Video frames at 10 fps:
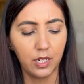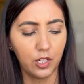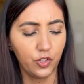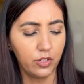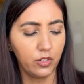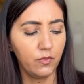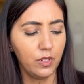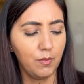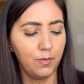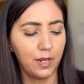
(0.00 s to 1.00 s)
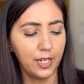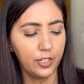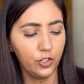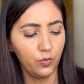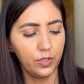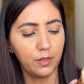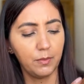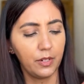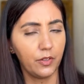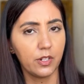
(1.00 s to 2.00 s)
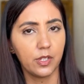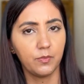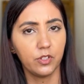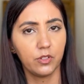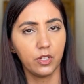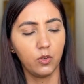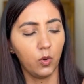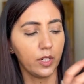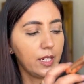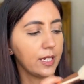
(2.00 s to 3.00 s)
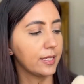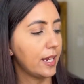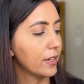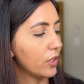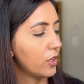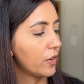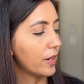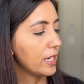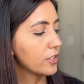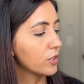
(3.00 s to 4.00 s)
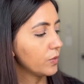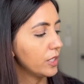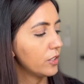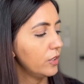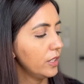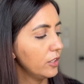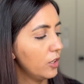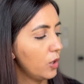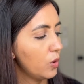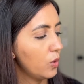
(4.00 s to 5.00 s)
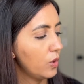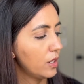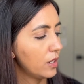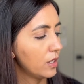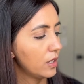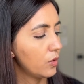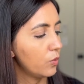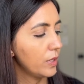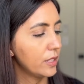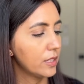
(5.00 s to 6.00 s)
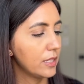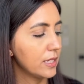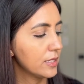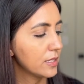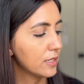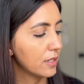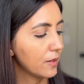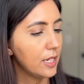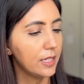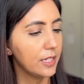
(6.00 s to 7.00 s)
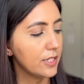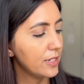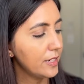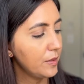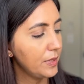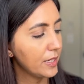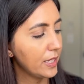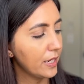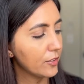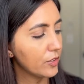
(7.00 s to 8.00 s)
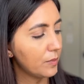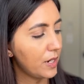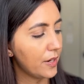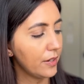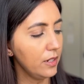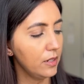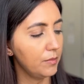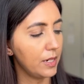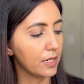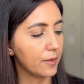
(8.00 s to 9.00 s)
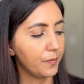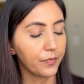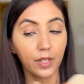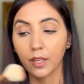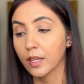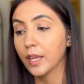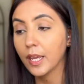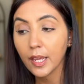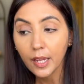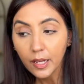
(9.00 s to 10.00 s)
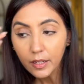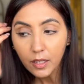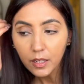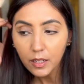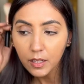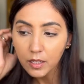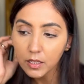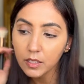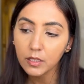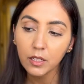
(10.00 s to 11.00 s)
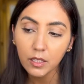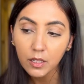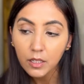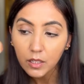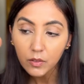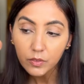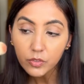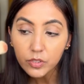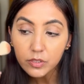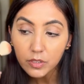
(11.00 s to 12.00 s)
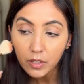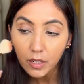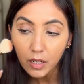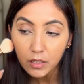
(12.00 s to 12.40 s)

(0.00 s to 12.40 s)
just don't want to blind you with the mirror so I'm just going to hold it like that all right so we're going to go with this there's a little bit kick to the powder but and we're just gonna